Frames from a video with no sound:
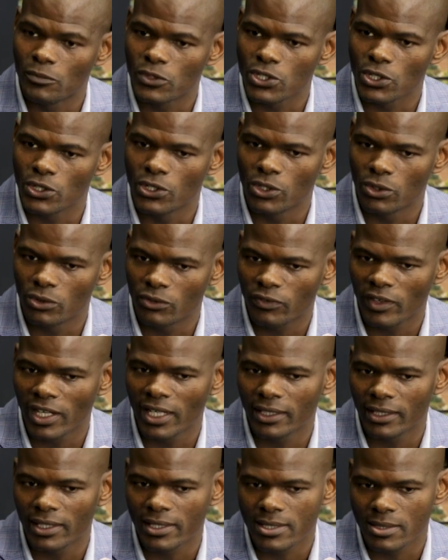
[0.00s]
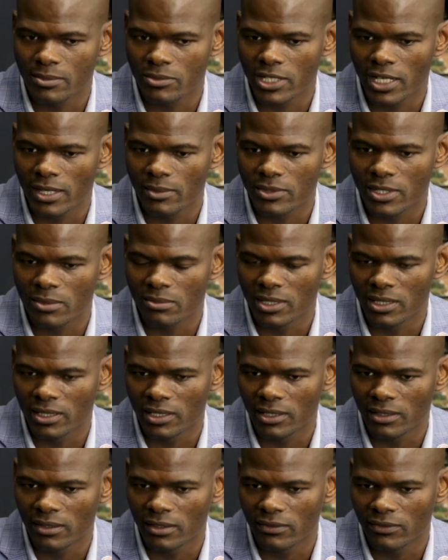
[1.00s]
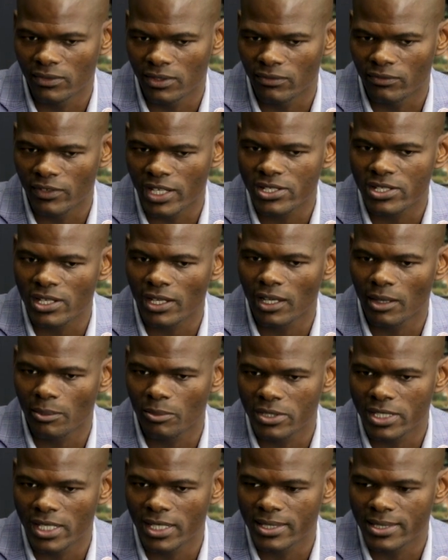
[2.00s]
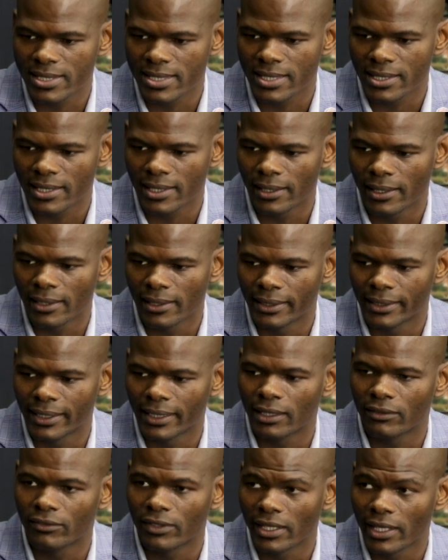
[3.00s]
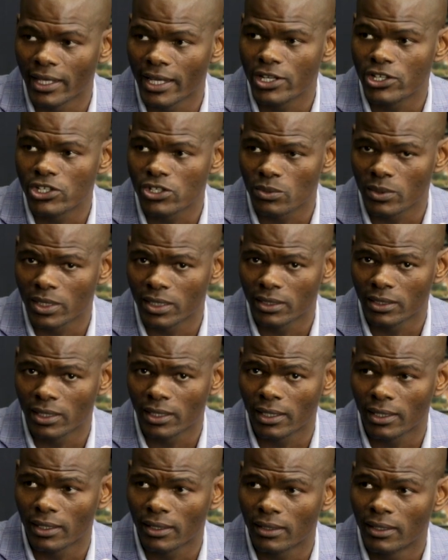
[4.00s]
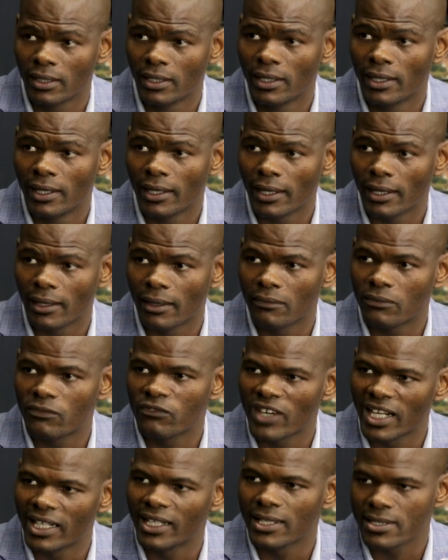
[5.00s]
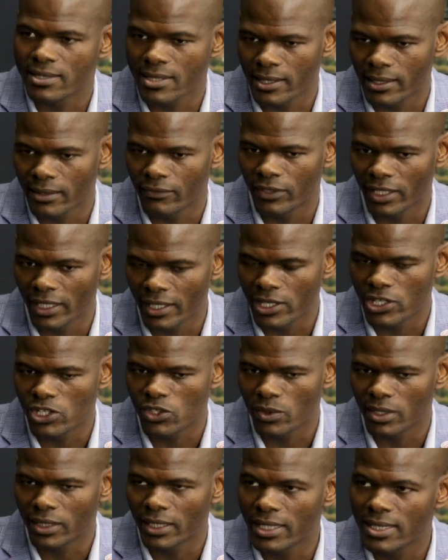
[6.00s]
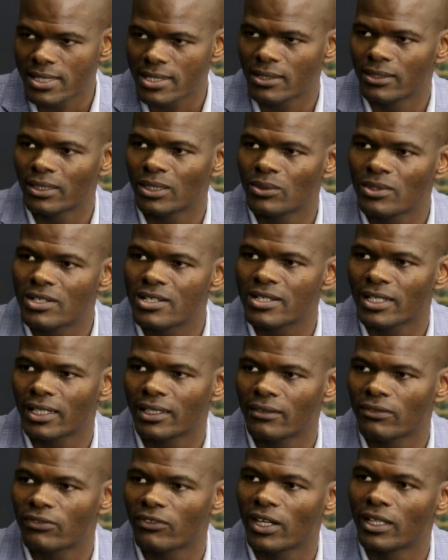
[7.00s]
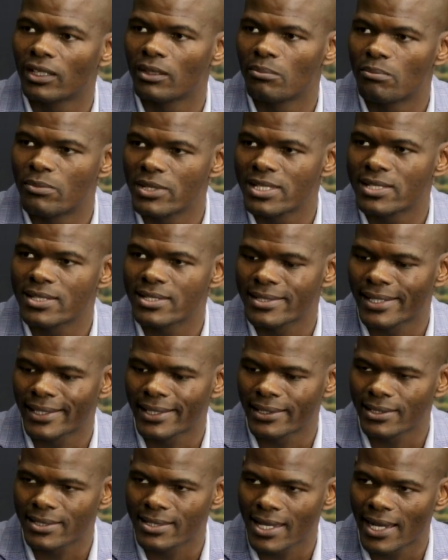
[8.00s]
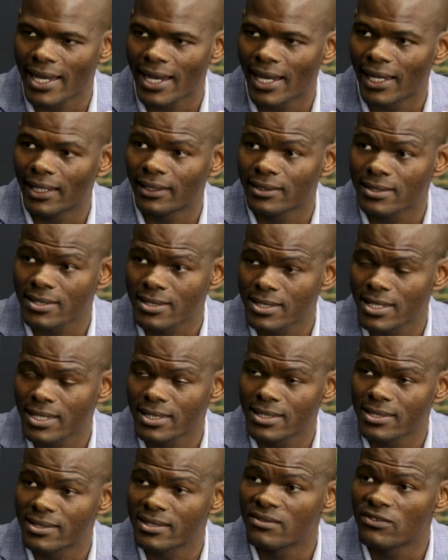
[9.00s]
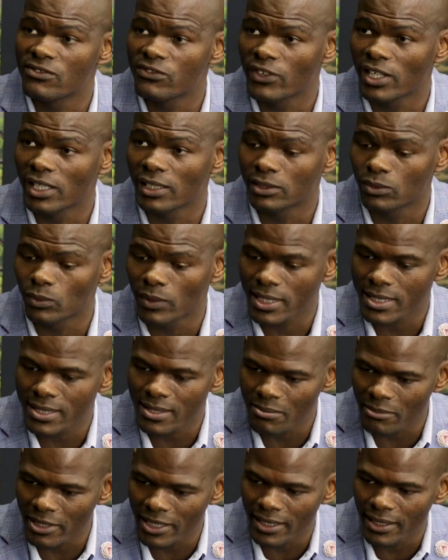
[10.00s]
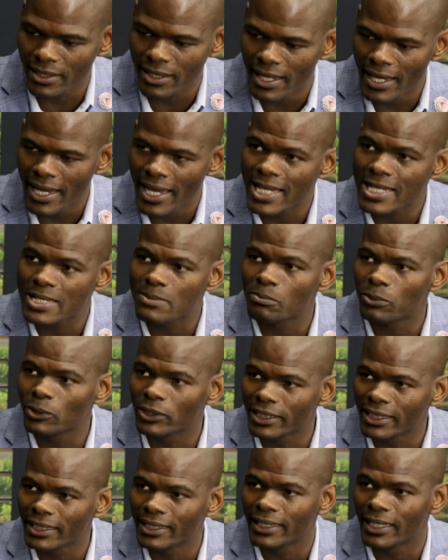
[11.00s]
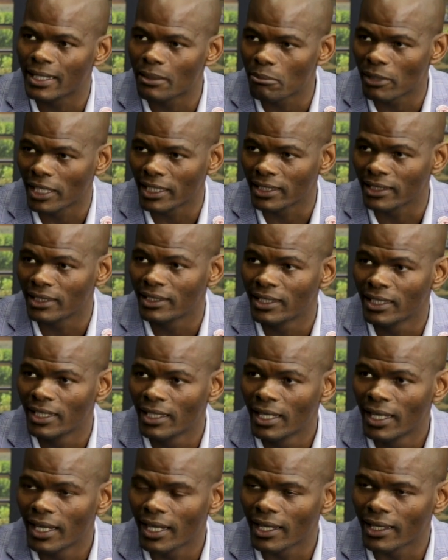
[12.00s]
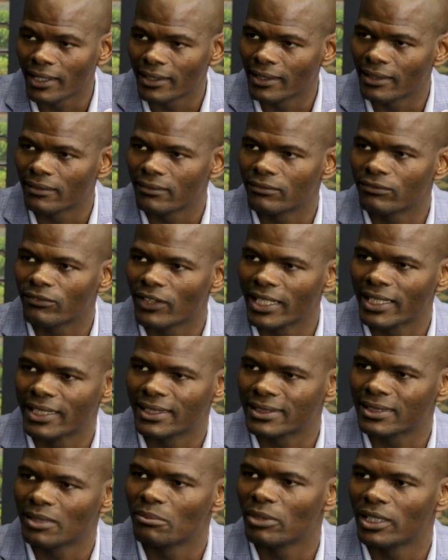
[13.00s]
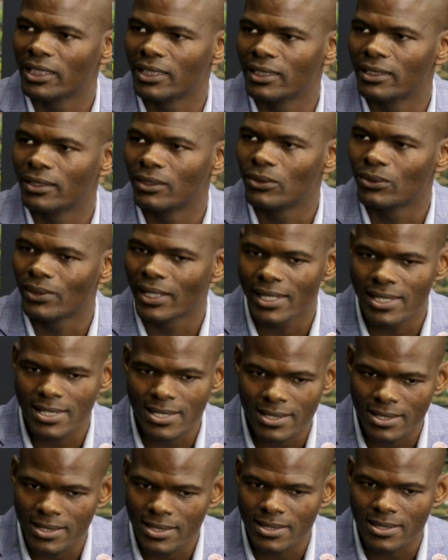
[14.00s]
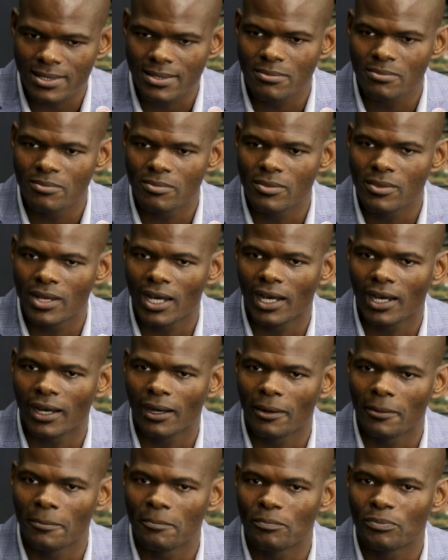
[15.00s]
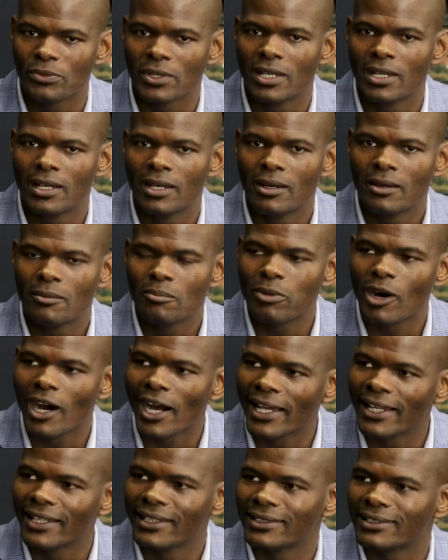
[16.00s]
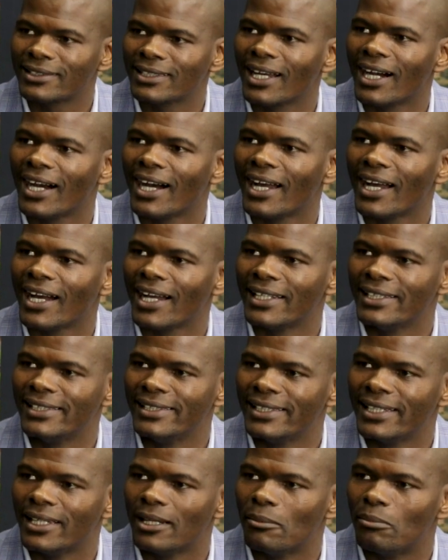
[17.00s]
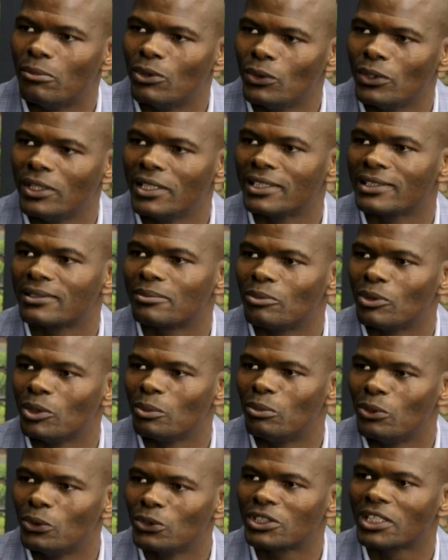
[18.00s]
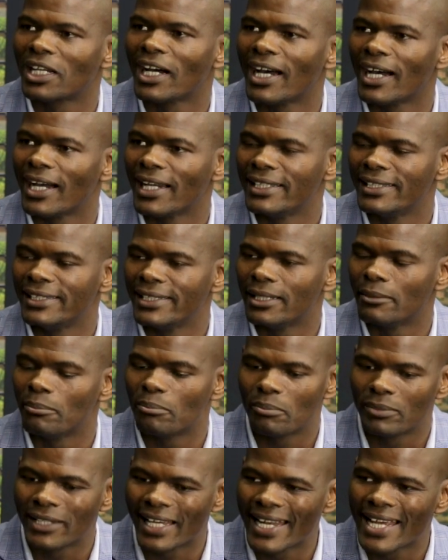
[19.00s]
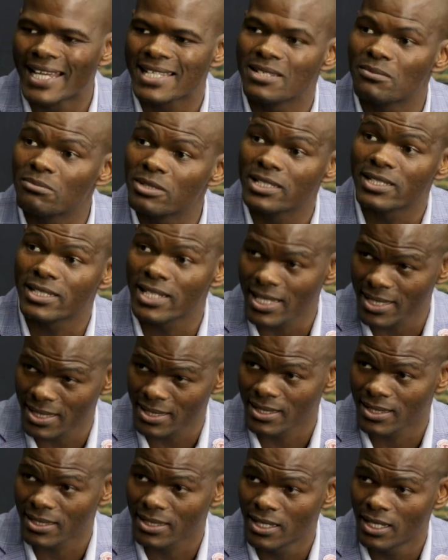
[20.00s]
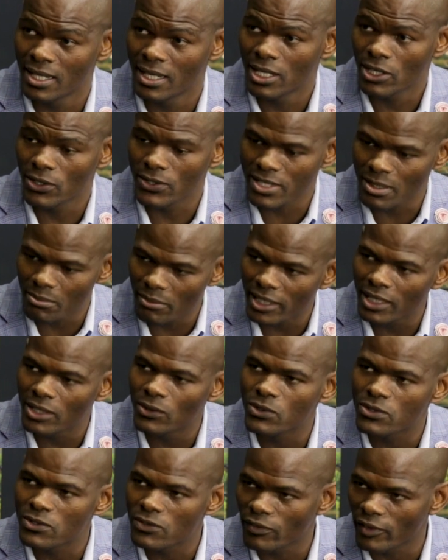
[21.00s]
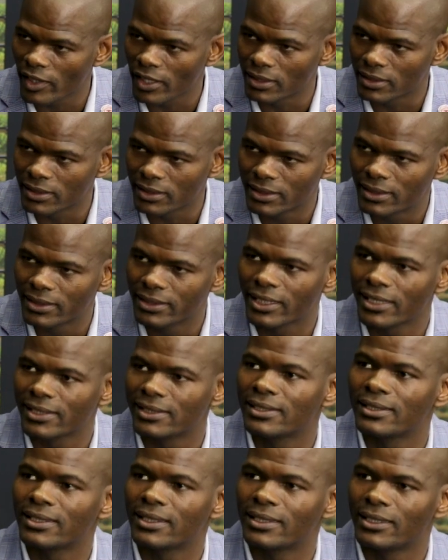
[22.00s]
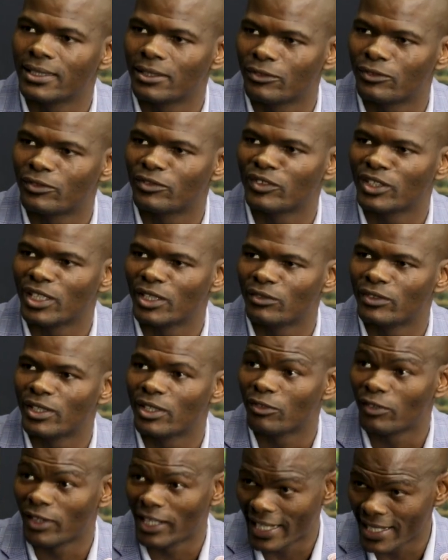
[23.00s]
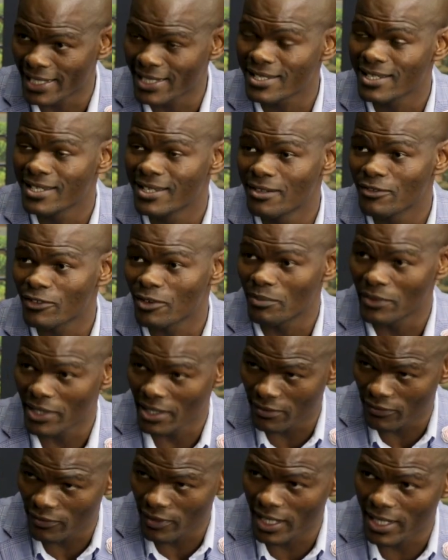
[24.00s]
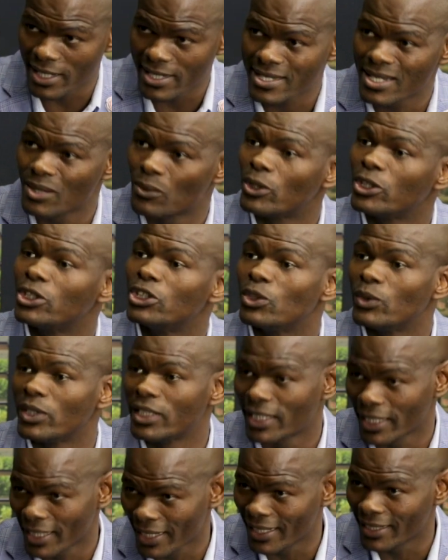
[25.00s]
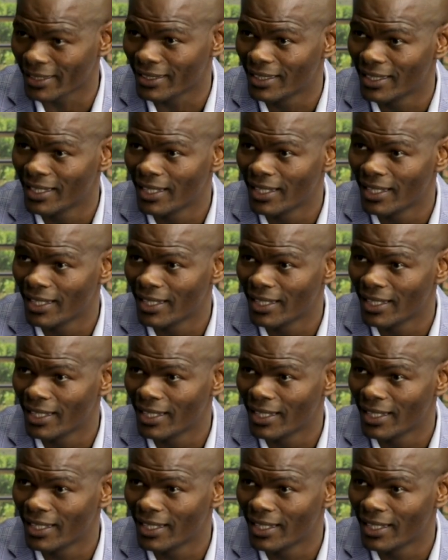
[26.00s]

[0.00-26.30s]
So you'd find that sometimes, I mean, even venture capitalists that I've engaged with, funders that I've engaged with, they say they would rather fund a business that has either started and failed, where somebody has put in their money, than funding somebody who has this pie in the sky idea, blue sky idea that hasn't been tested. Because somebody who's failed, chances are they've learned from their failures, they won't do it again.